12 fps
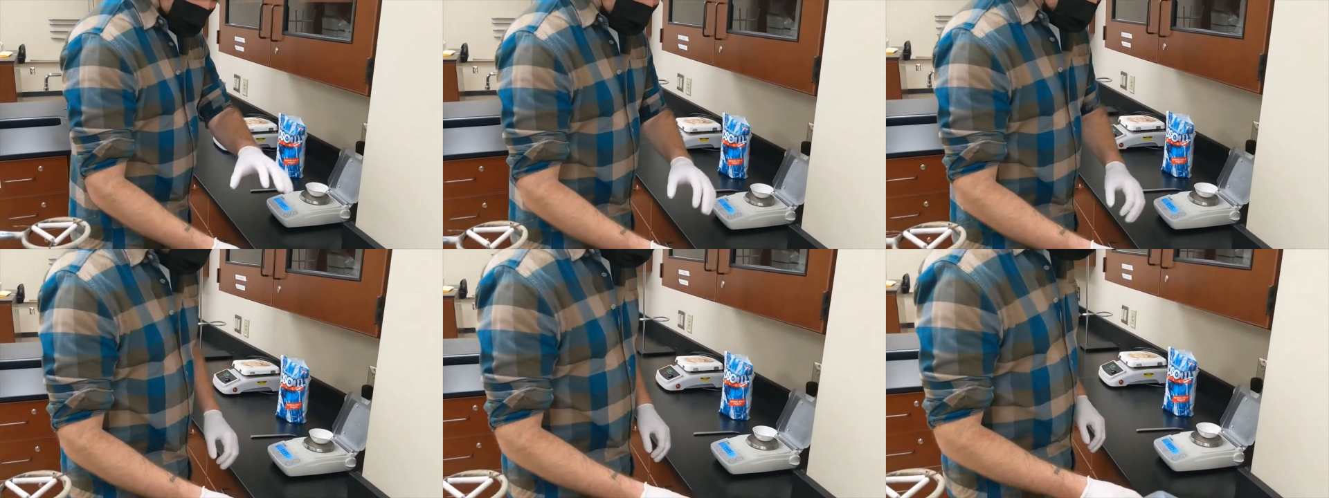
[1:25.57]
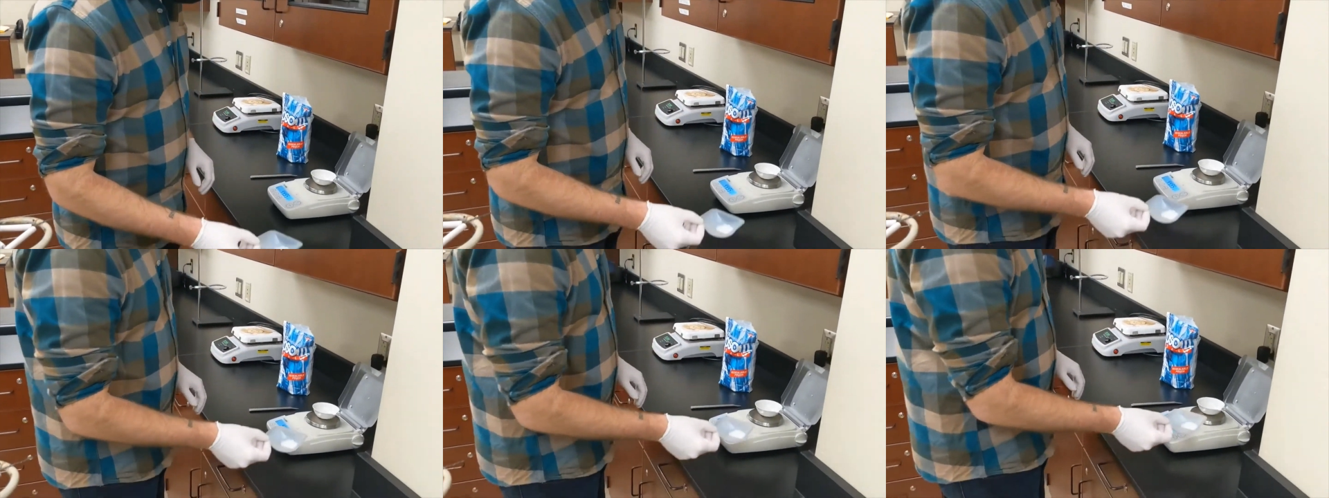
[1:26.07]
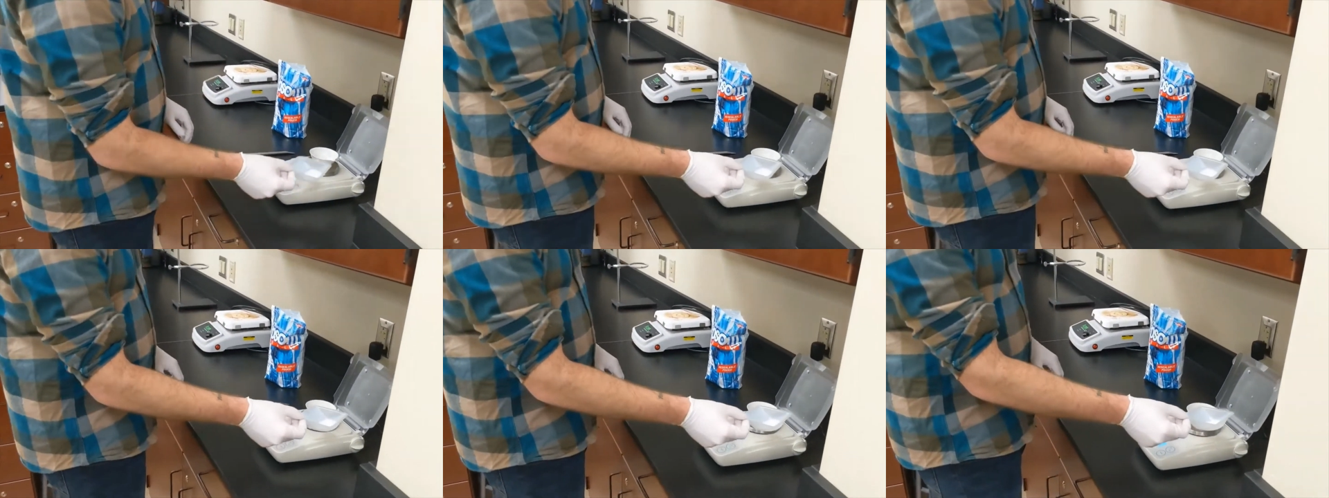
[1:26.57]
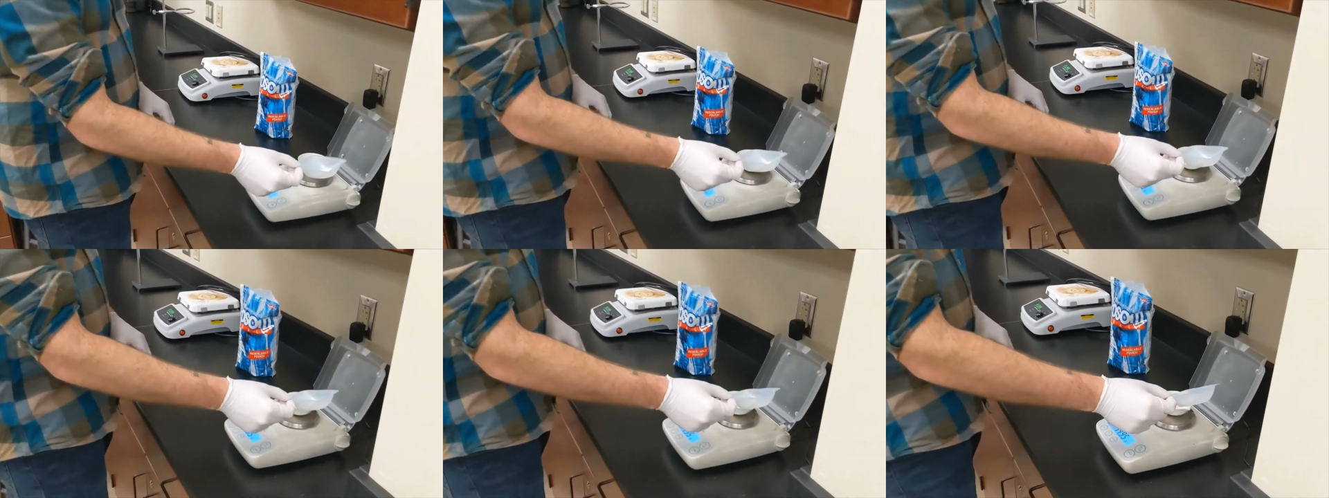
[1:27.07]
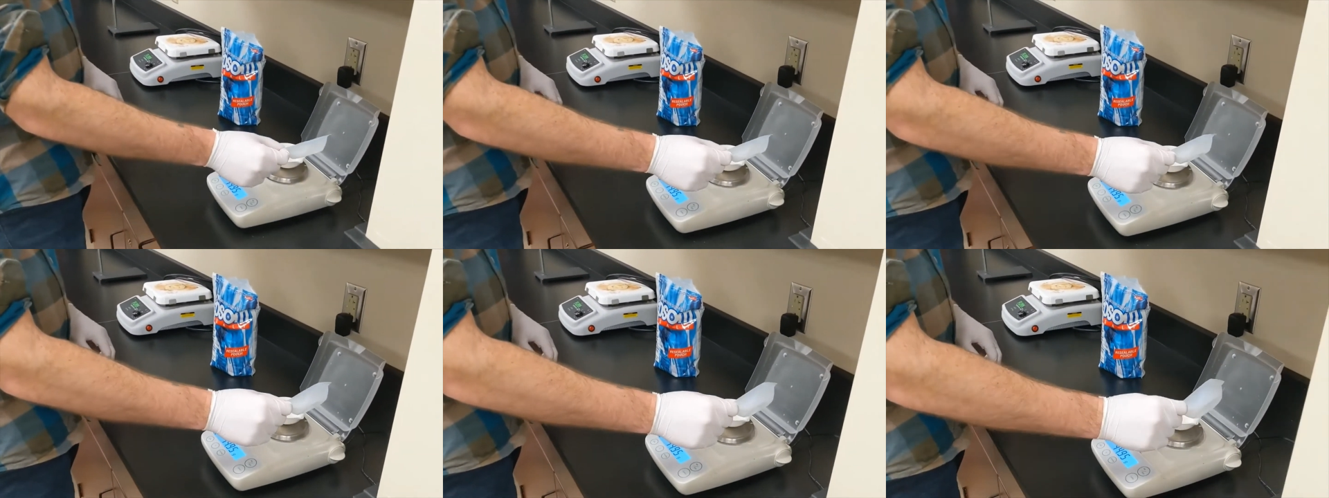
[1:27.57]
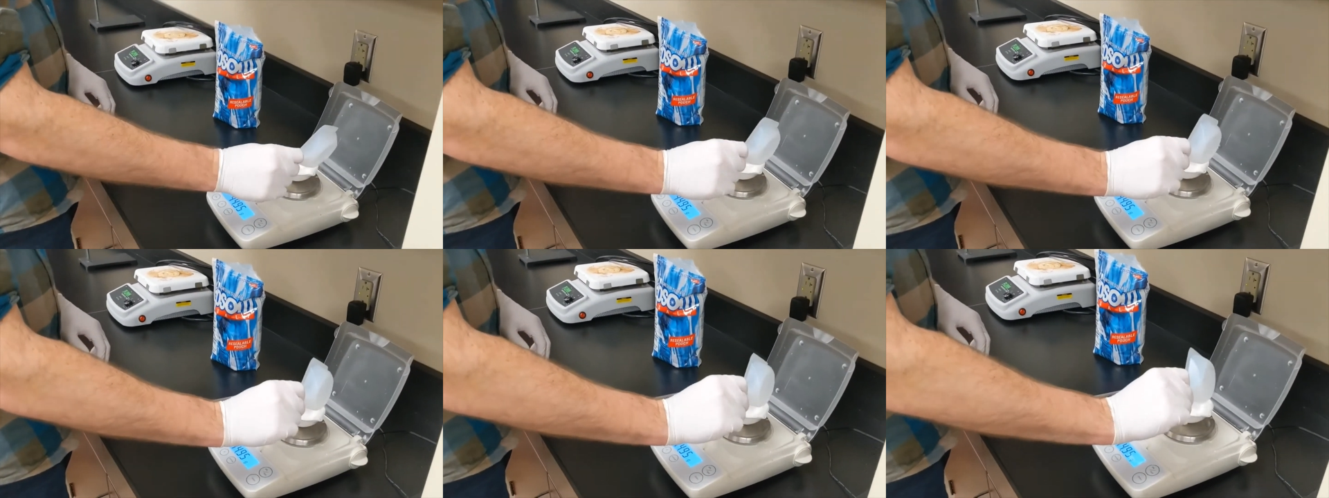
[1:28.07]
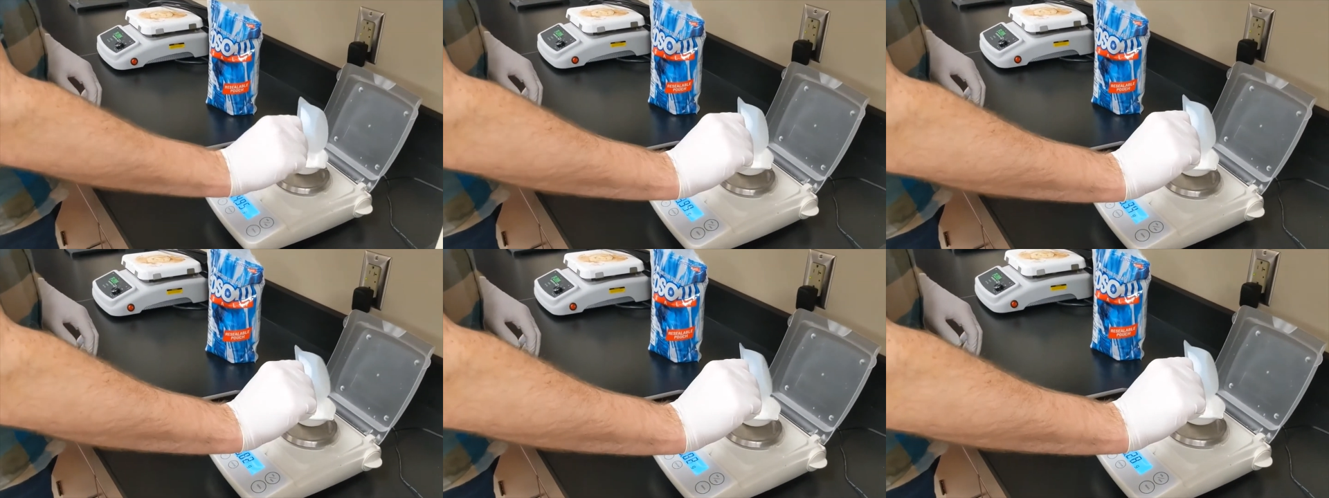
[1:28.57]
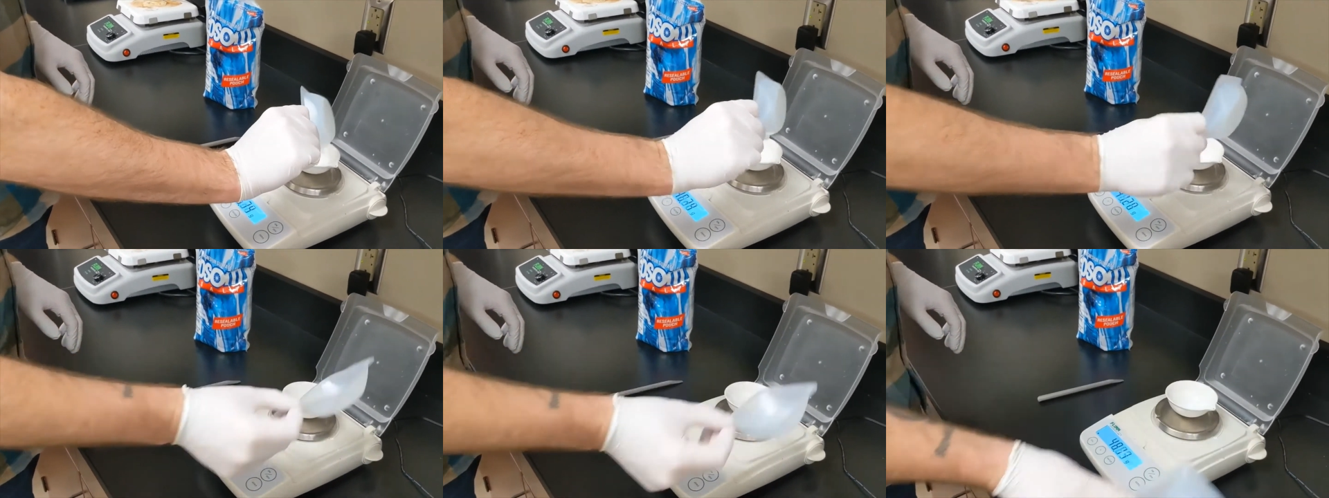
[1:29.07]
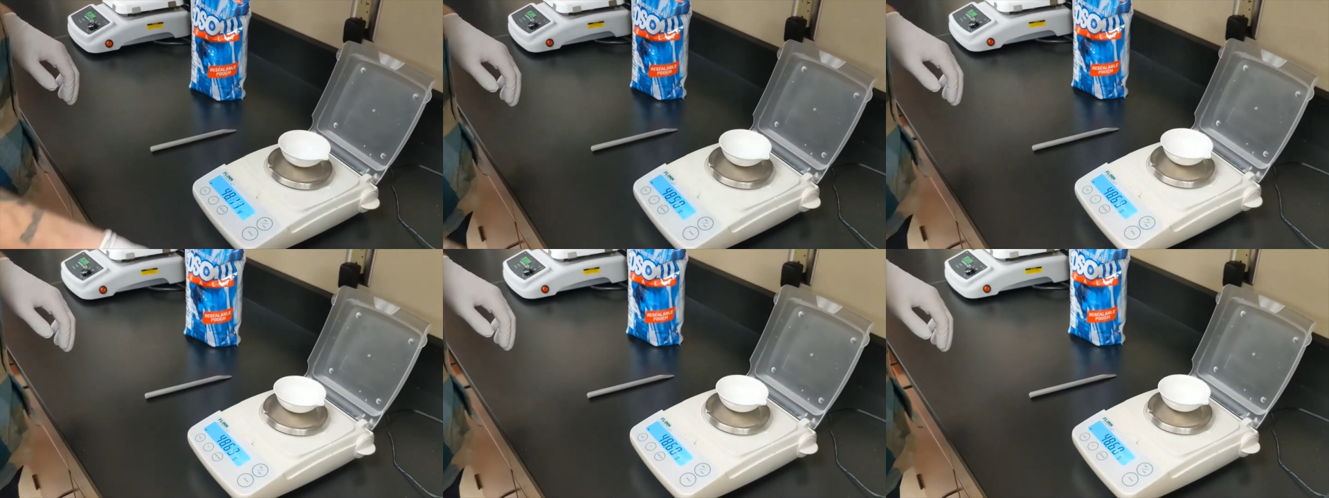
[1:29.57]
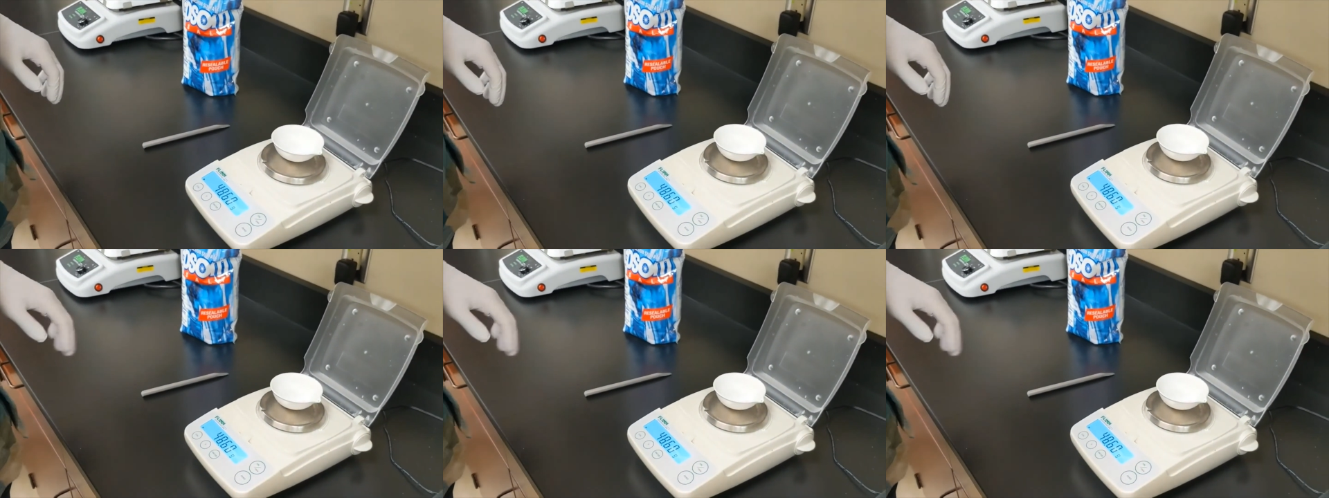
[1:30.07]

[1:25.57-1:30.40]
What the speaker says: (no speaker visible)